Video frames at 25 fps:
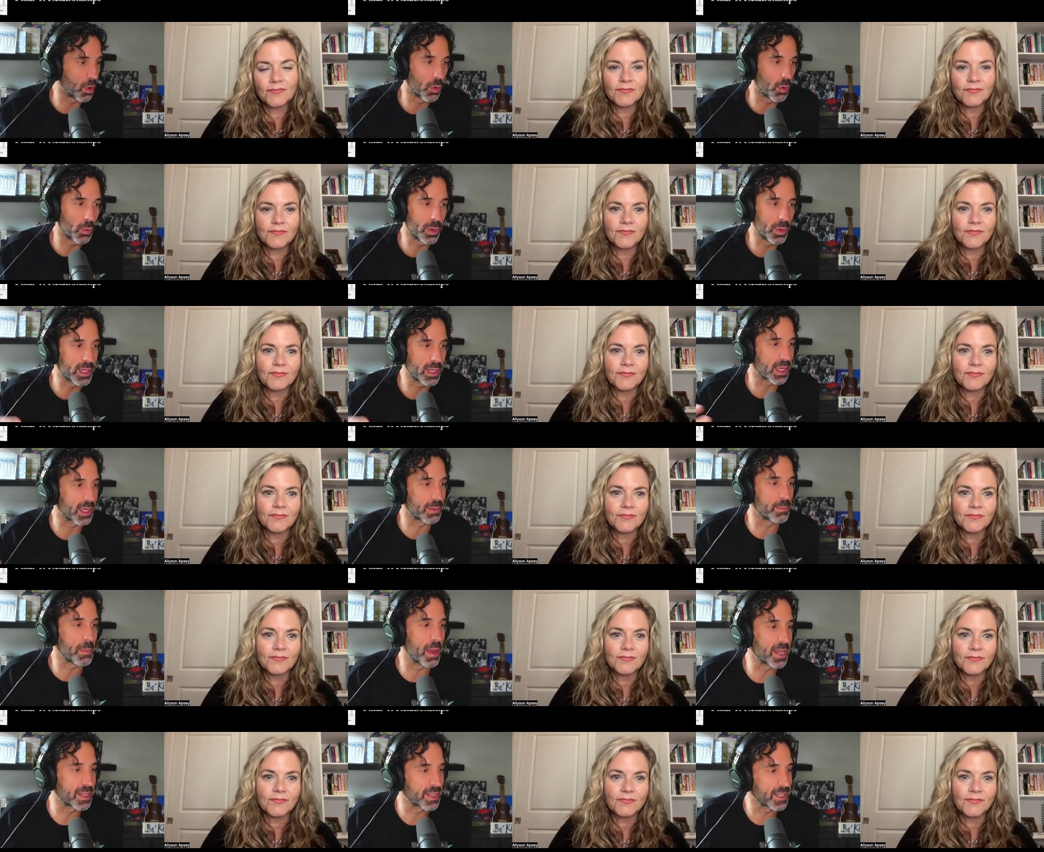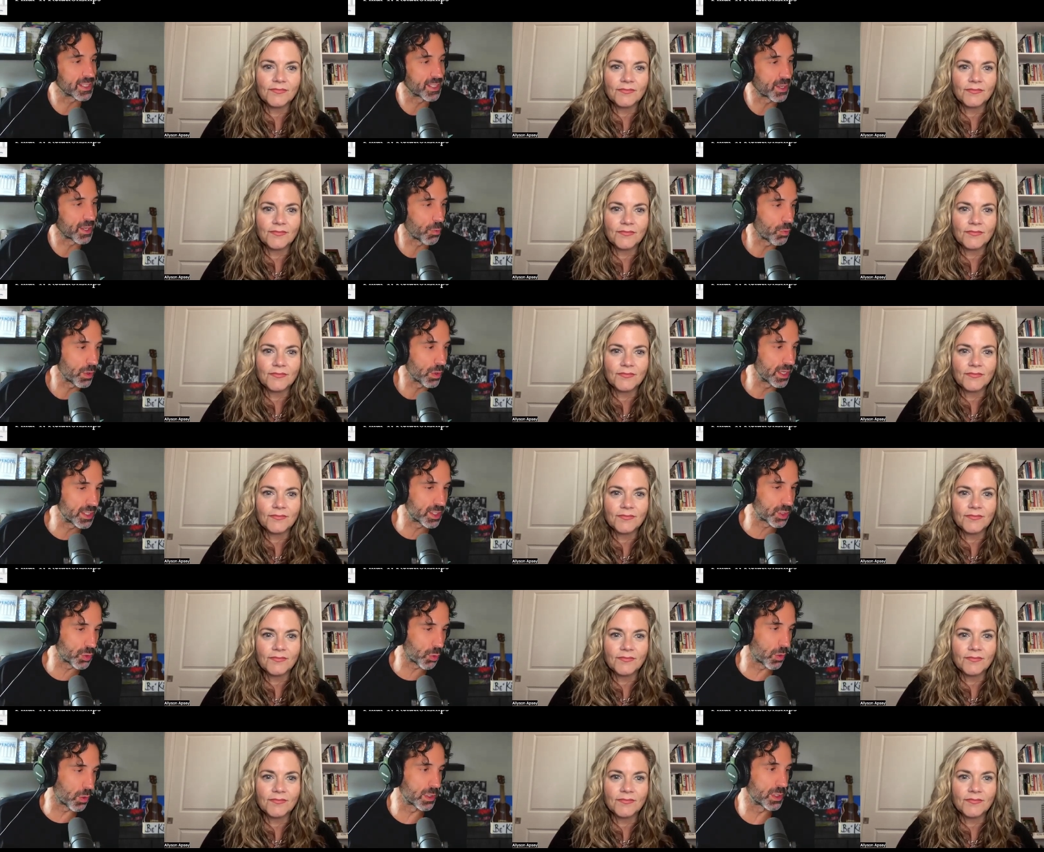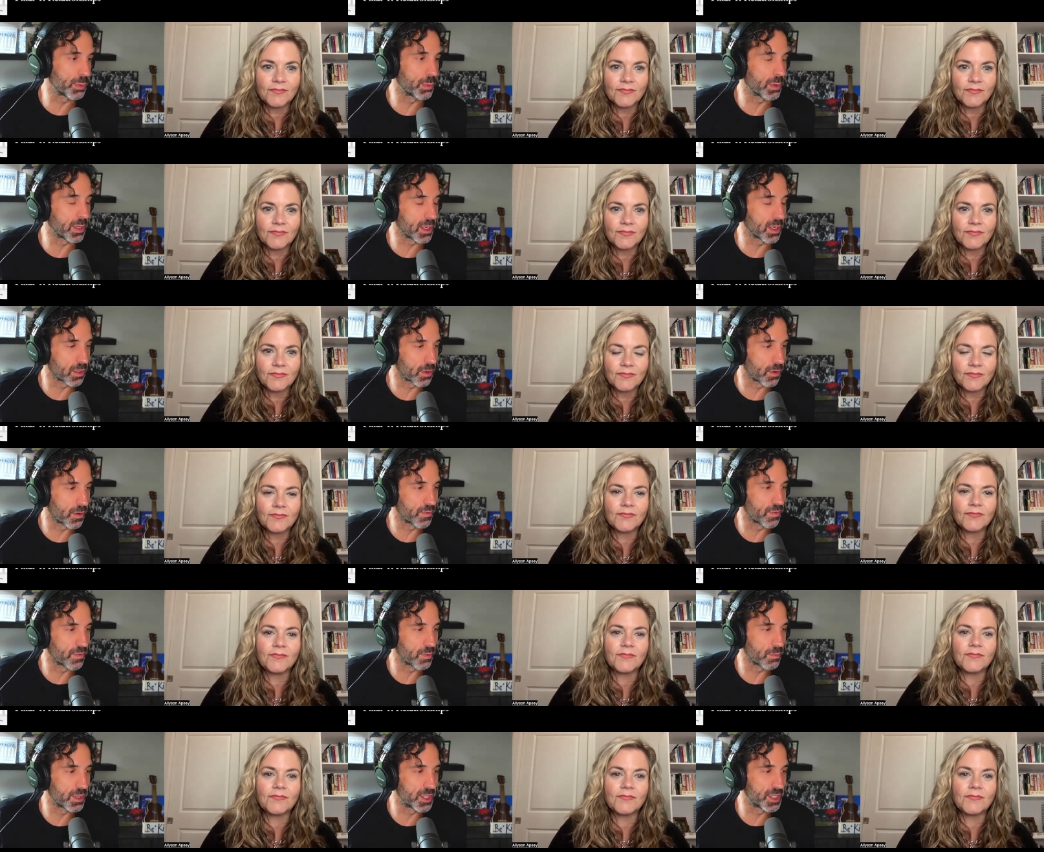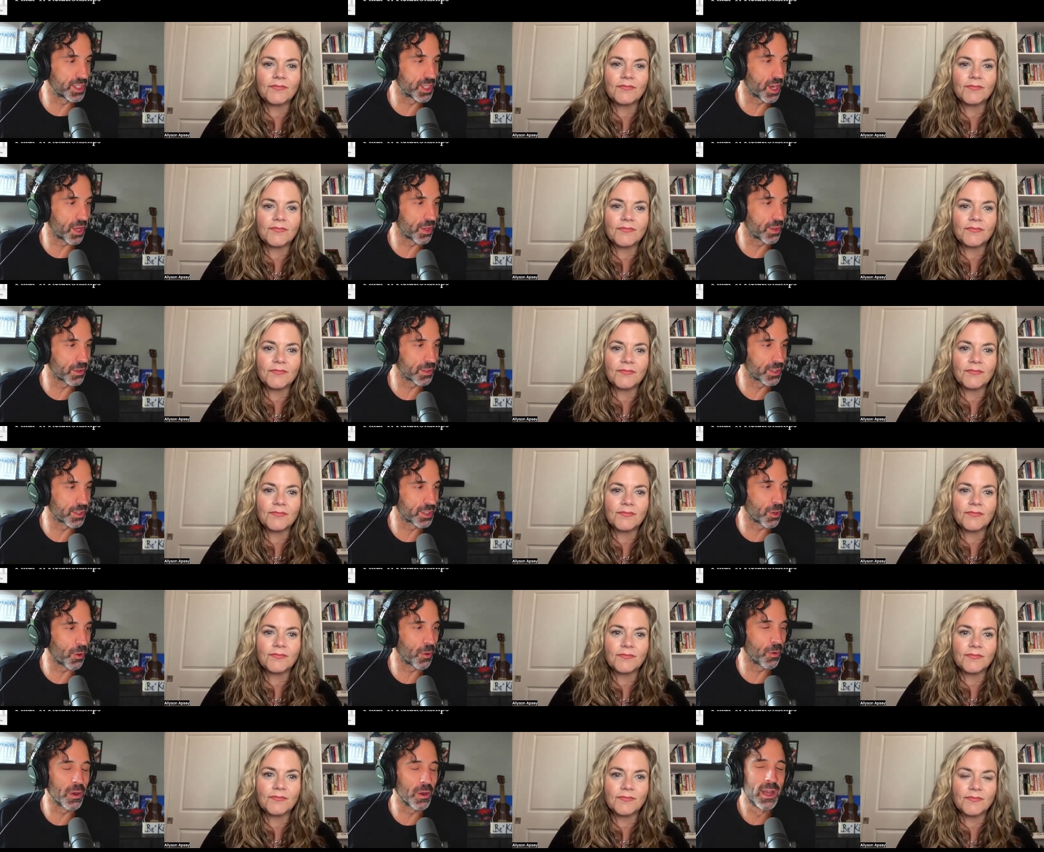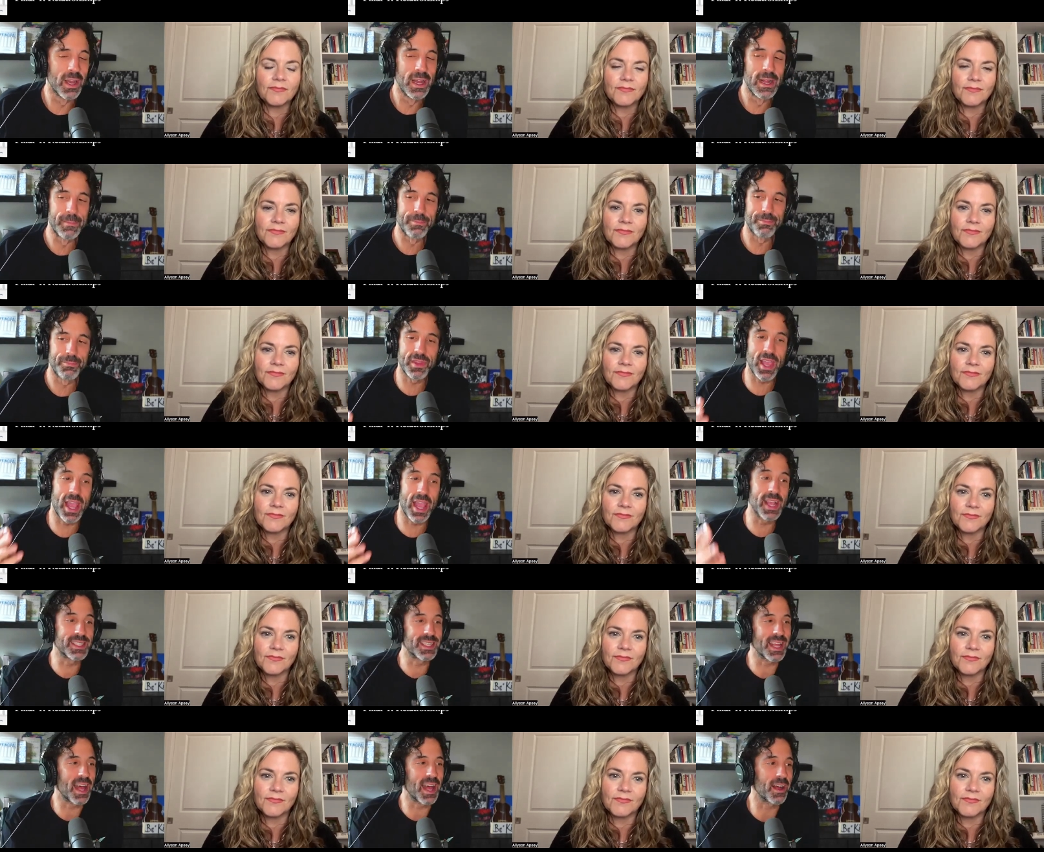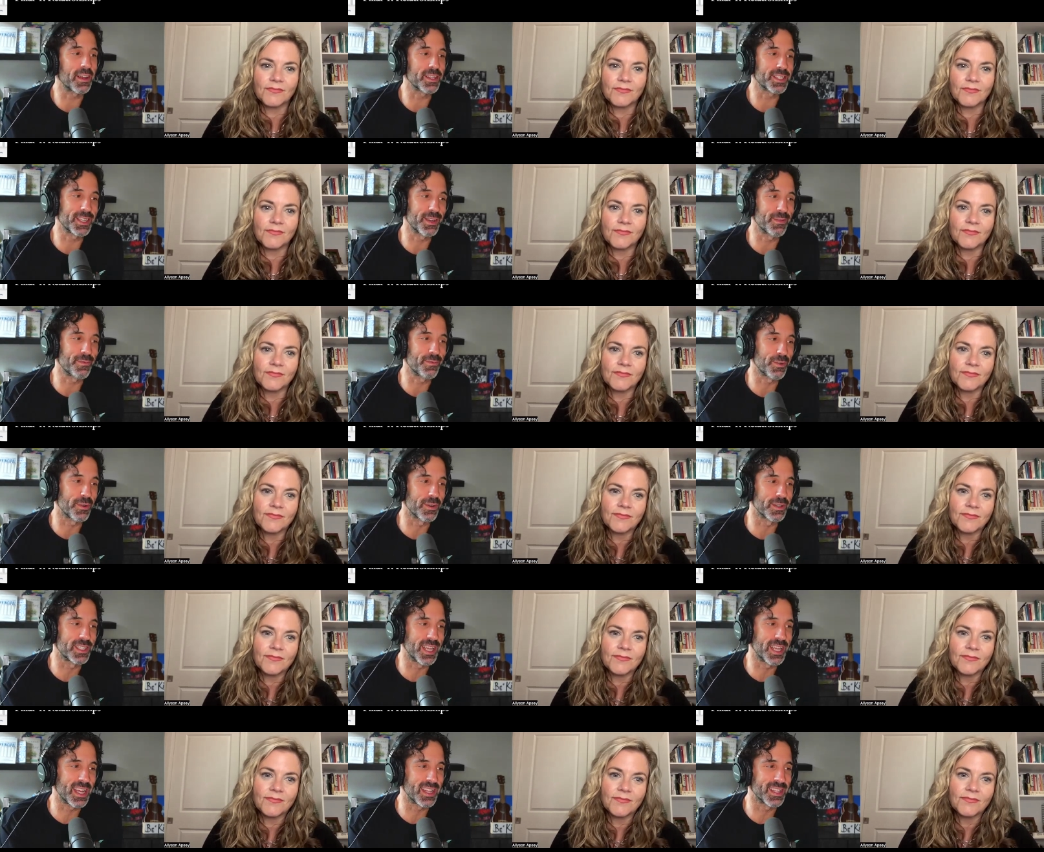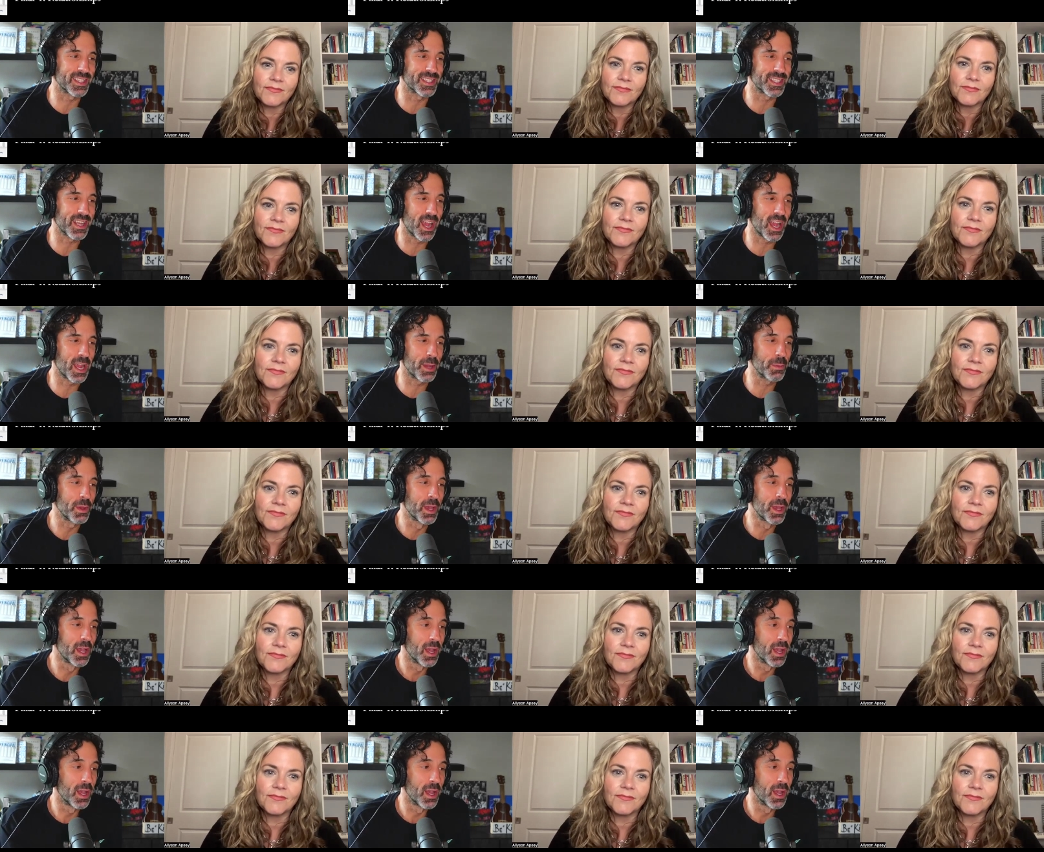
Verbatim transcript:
Speaker 1: We can make this a resource and we can learn from each other. So thanks, Allyson, for taking the time.